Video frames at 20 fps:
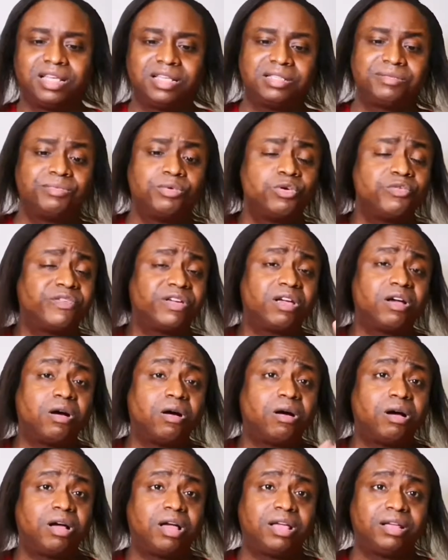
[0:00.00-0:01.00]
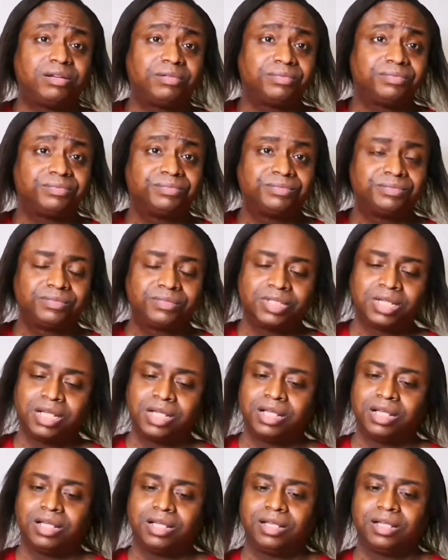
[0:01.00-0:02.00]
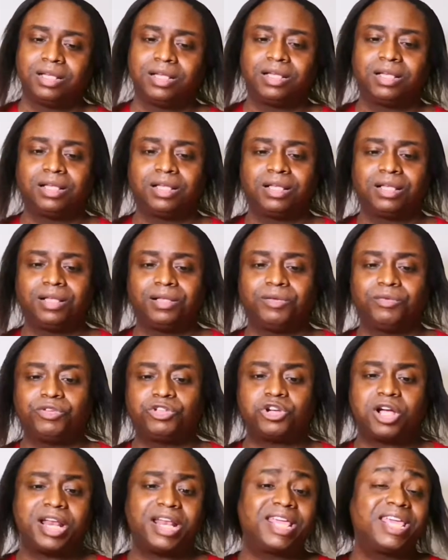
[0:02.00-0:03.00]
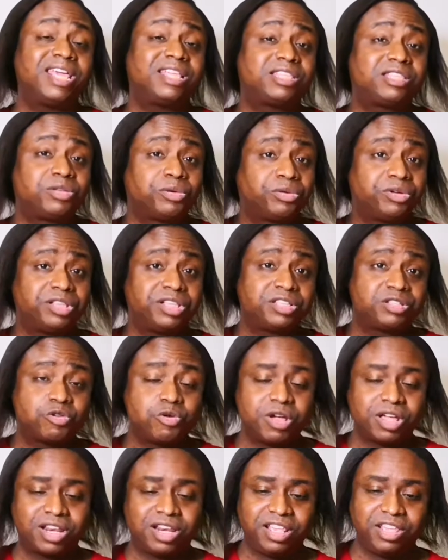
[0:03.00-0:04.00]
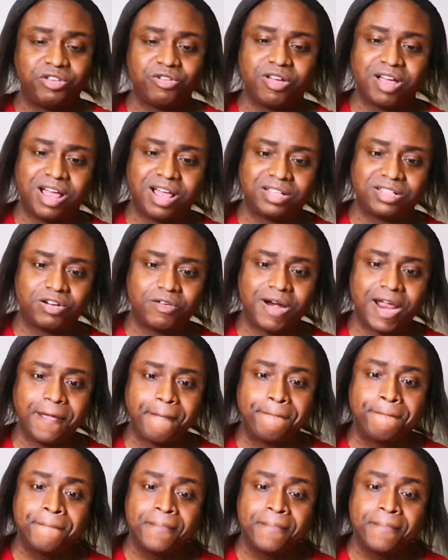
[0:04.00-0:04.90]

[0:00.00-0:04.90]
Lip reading: Moving on. We're trying to get through this quickly, you guys, all right?